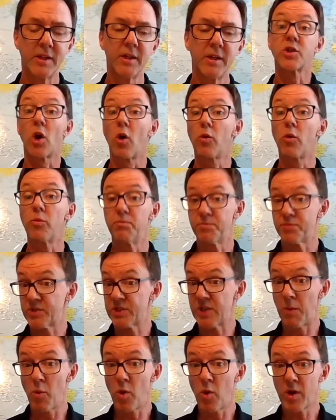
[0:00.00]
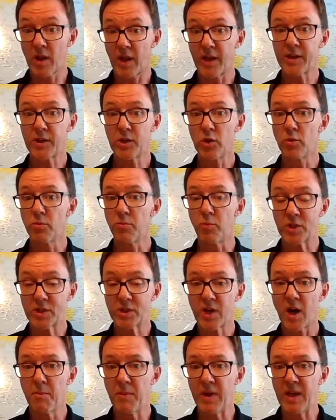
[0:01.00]
So someone like you
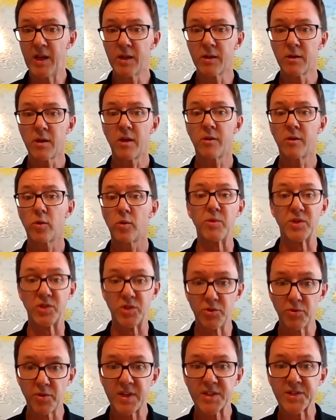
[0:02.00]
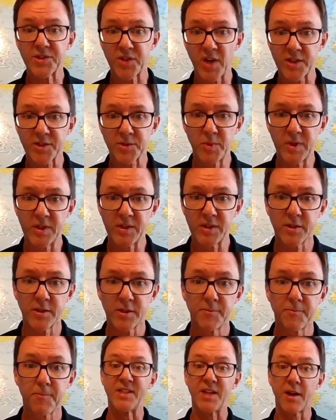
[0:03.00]
would come in, we would do an assessment,
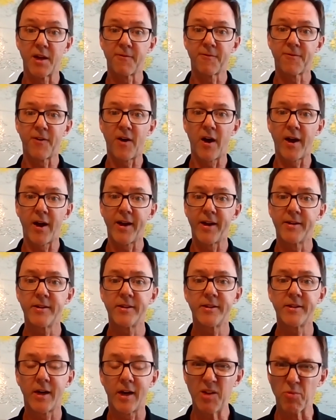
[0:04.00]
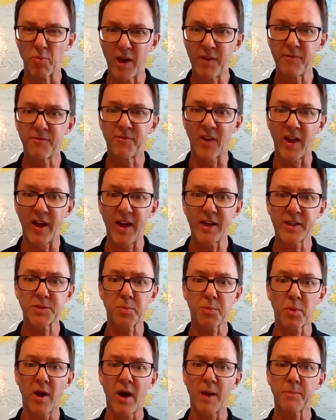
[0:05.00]
identify any red
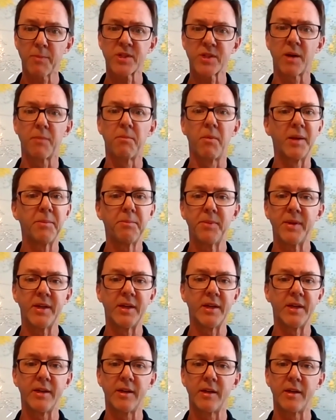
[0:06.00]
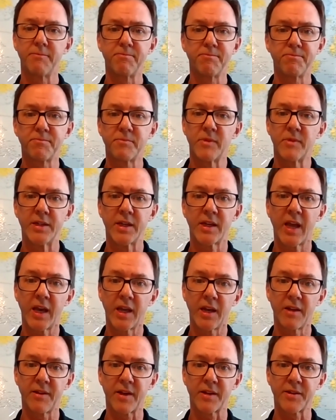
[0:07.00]
flags perhaps that might be
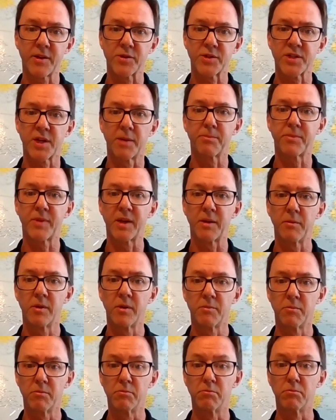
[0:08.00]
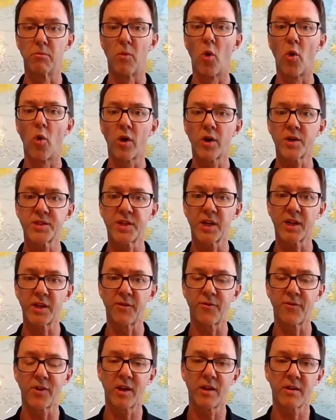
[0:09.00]
indicating that there's something more
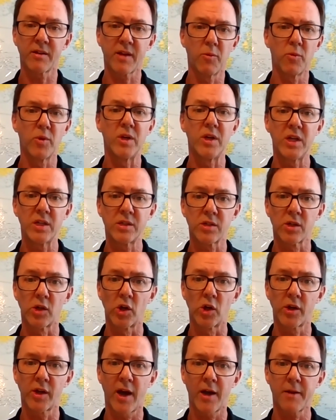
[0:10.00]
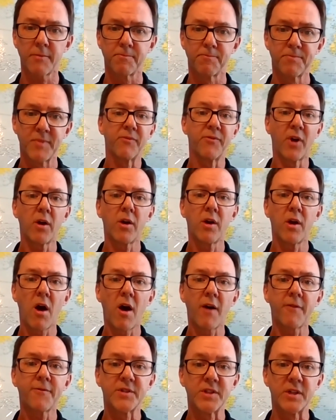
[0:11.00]
significant that we need to look at. But very
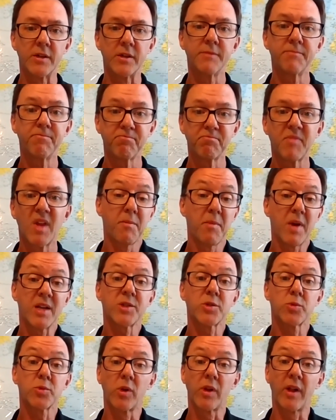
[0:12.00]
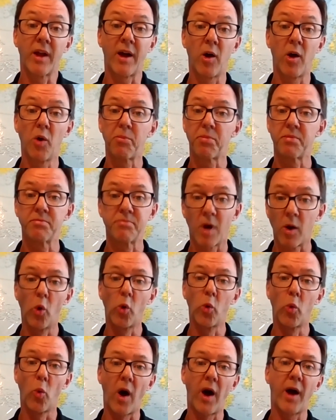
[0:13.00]
often, IMS will help a
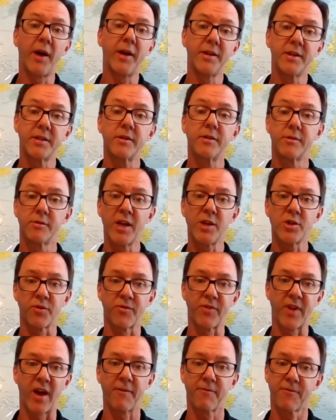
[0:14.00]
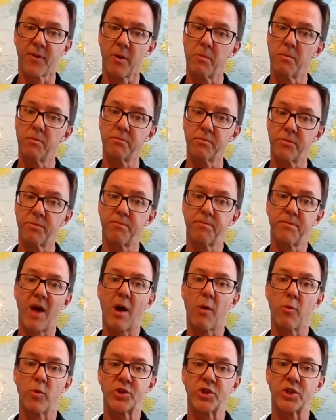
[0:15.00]
whole wide range of that, from
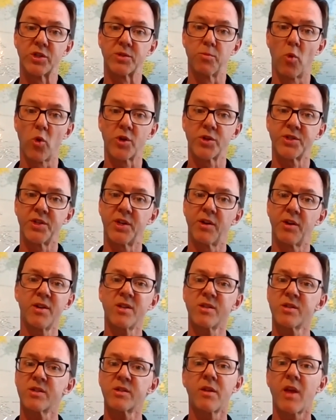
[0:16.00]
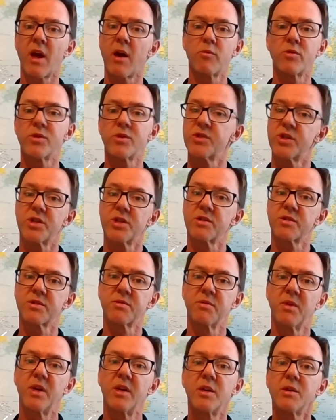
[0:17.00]
that which is more serious to that which
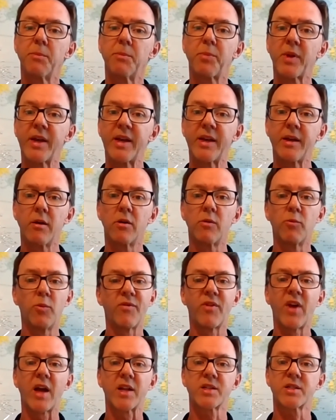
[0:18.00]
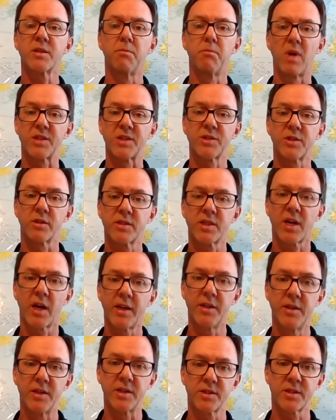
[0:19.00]
is simply, we've got some muscle
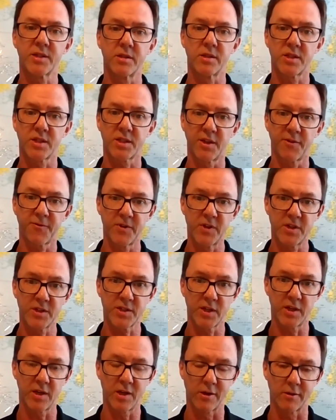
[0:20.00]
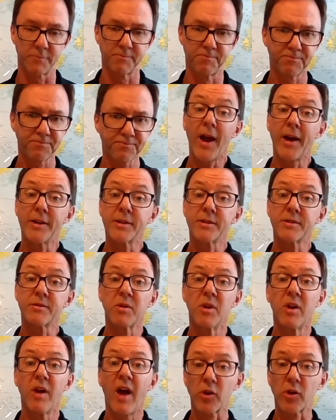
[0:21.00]
tightness and stiffness in here. And
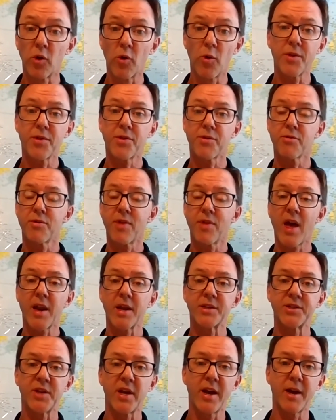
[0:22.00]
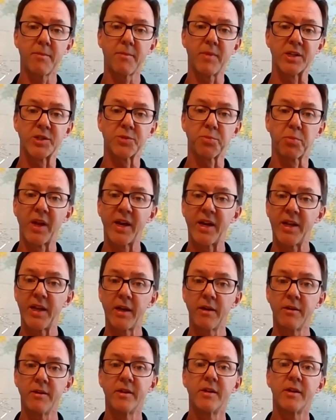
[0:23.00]
after going through that exam,
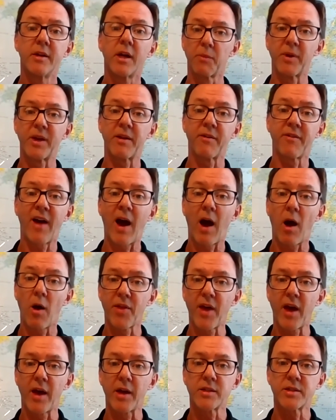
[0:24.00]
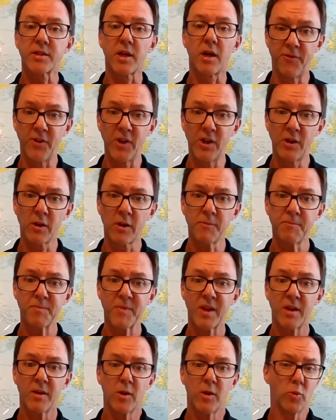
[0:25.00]
explaining a little bit of how that can feel,
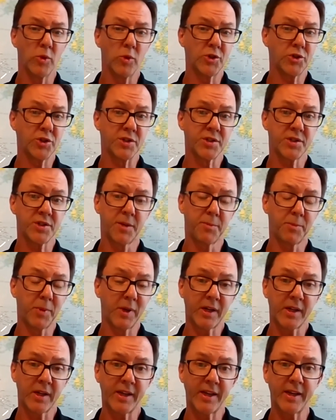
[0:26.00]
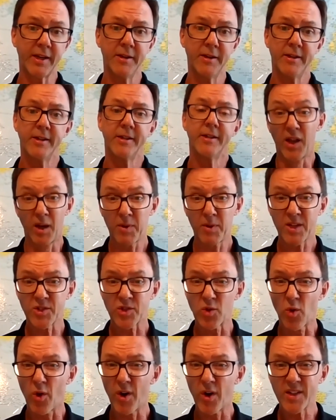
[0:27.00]
which is typically a little bit of
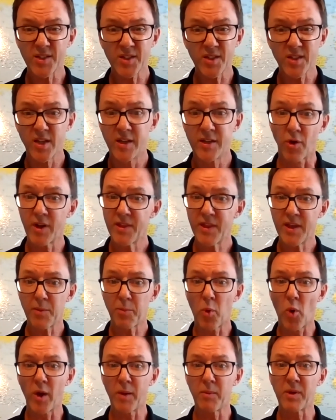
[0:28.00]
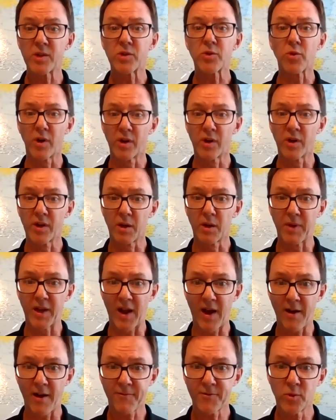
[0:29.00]
soreness during the appointment or a little
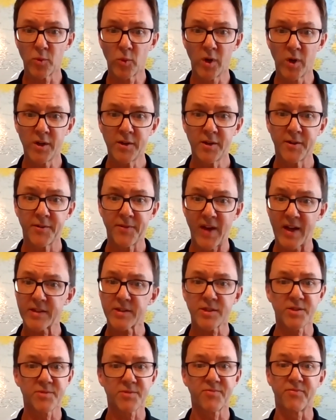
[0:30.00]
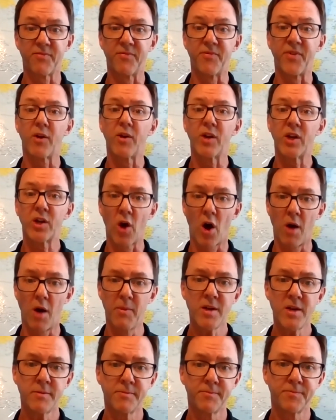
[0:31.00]
bit afterward. That's very
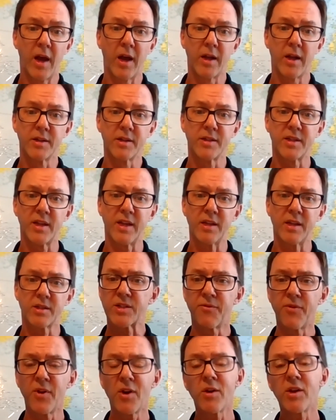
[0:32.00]
common. And it's a